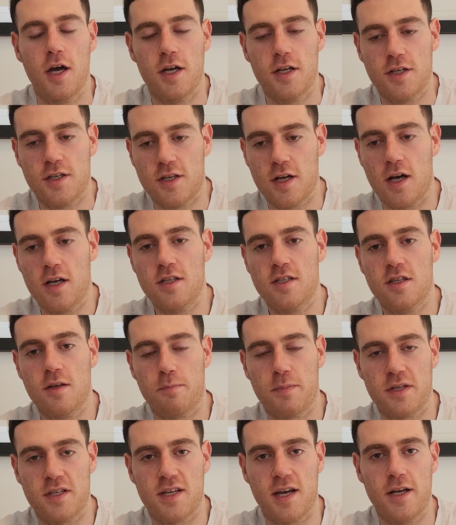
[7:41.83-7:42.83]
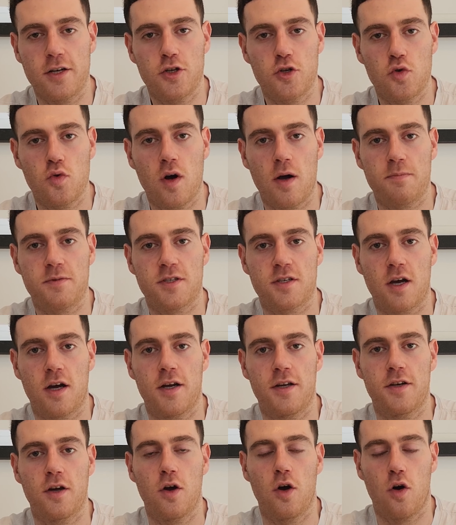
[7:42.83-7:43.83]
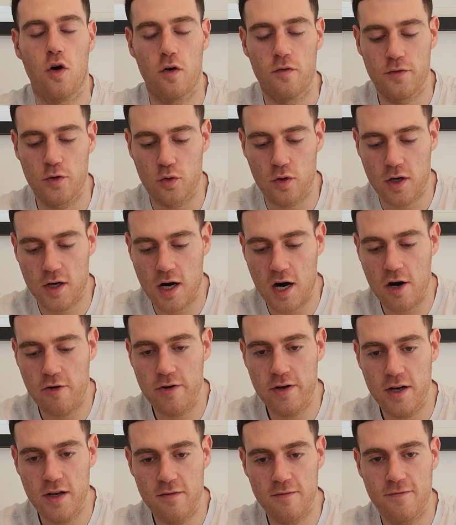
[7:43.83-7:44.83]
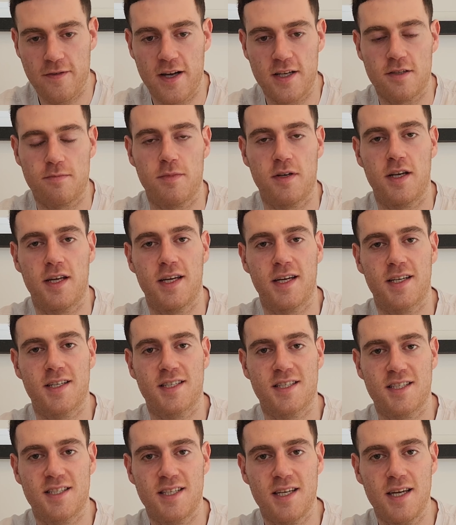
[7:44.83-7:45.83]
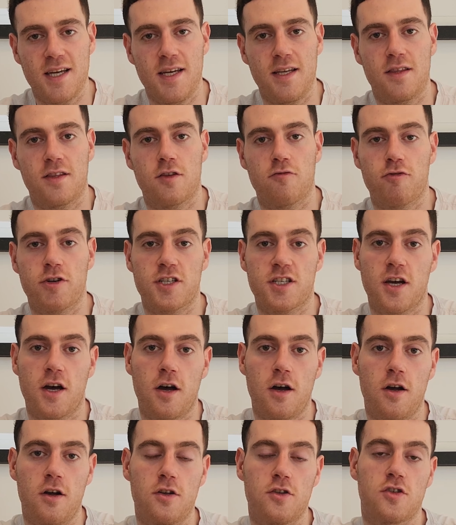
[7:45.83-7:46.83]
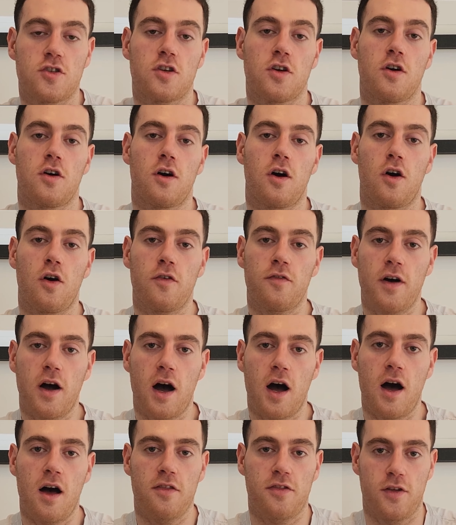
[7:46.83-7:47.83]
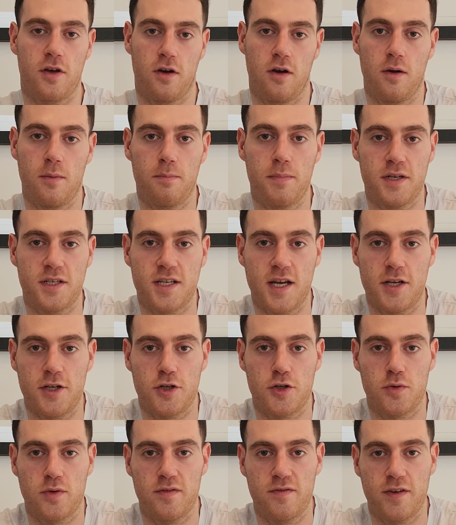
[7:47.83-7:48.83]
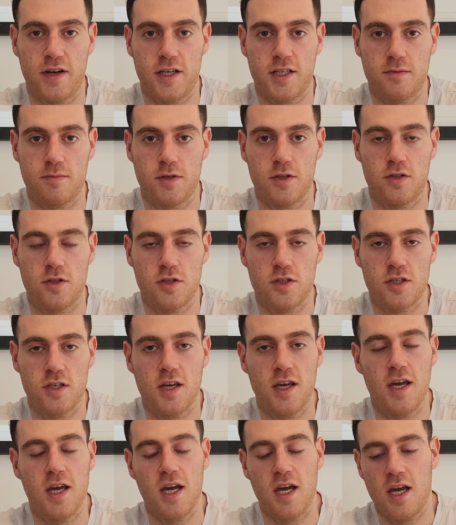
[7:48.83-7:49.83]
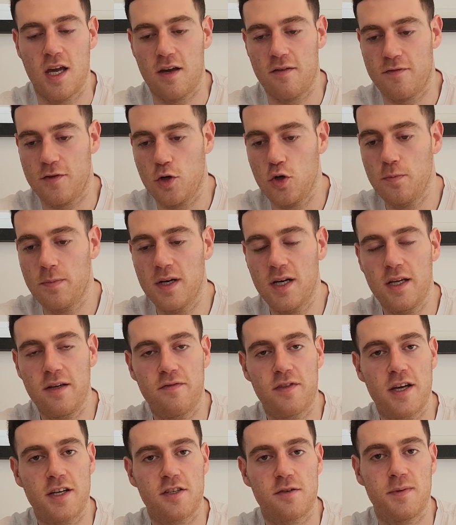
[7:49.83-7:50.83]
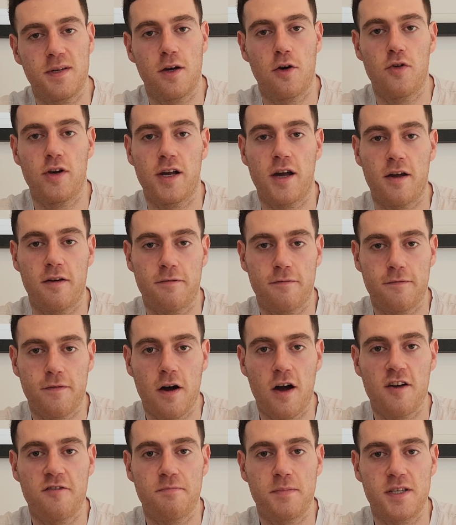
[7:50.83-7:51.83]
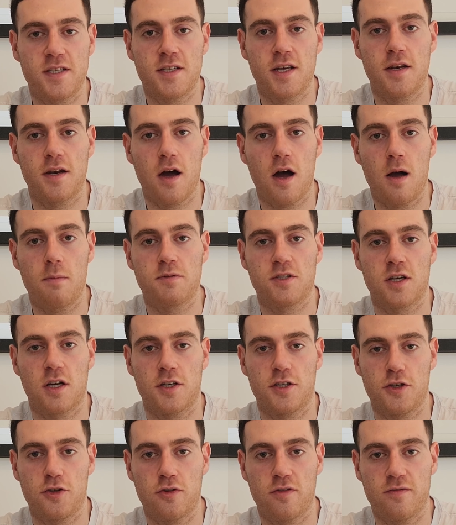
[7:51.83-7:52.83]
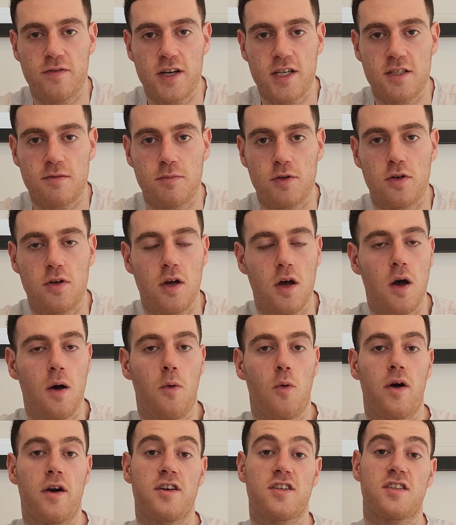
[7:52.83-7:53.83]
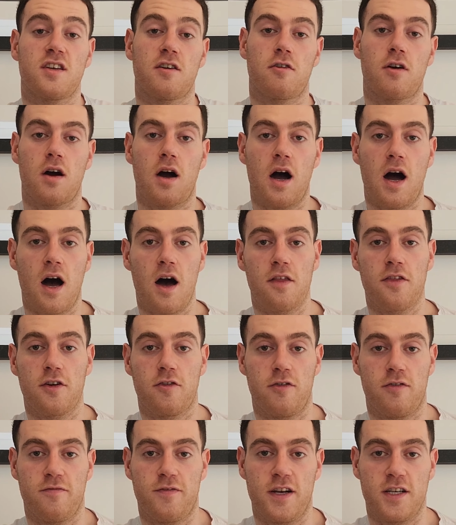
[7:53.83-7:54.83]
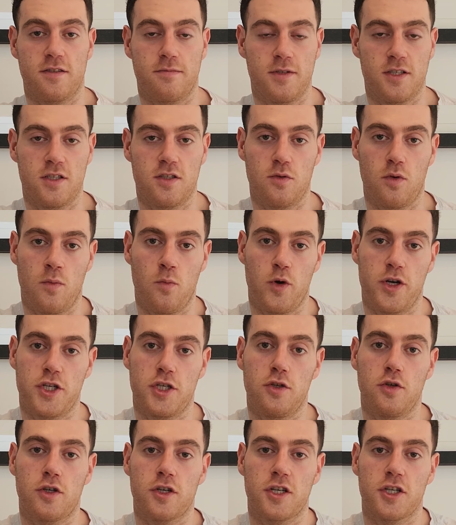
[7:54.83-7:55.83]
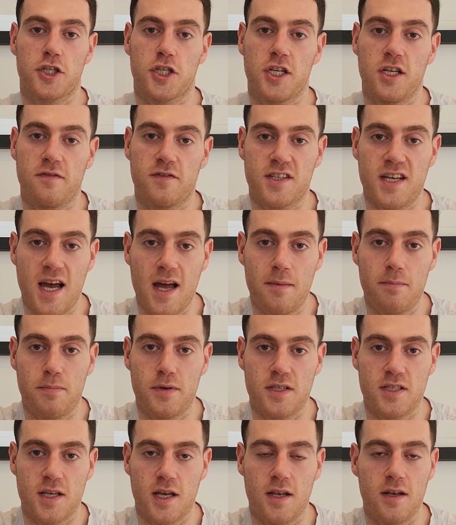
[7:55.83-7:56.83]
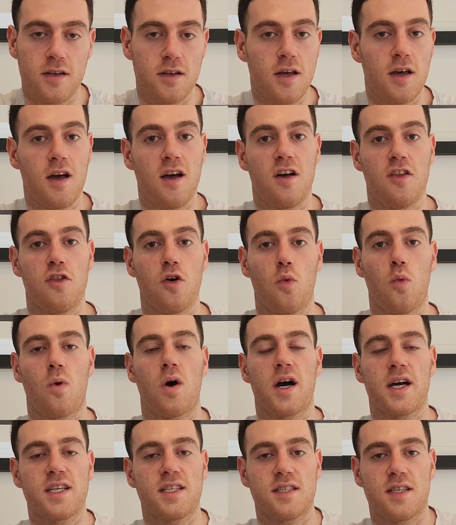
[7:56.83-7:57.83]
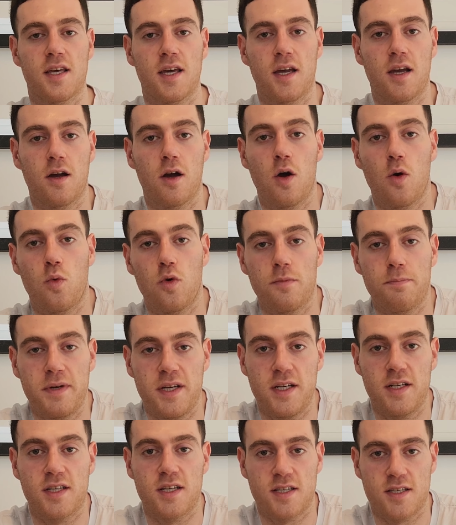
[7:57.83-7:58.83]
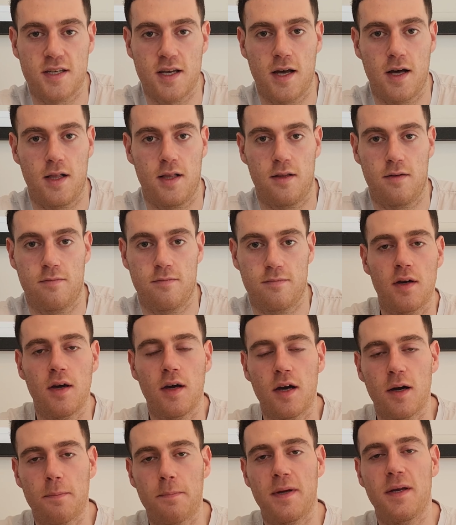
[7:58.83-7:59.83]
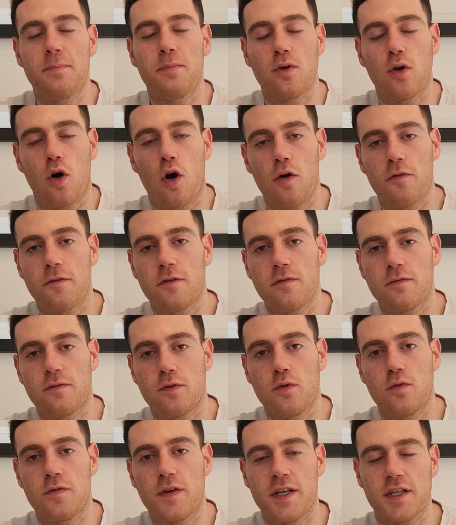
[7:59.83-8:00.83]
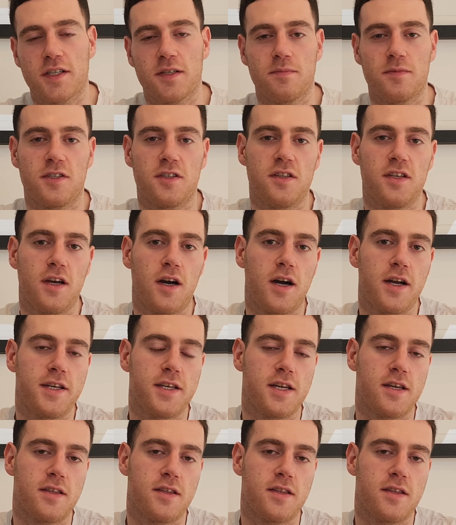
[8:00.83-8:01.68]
does the potential upside of your current investment exceed the returns of other potential investments? If you believe there to be only a 5% upside to your investment, whereas there are other investments in which you could achieve 10%, the wise thing would be to sell. People often fall victim to the idea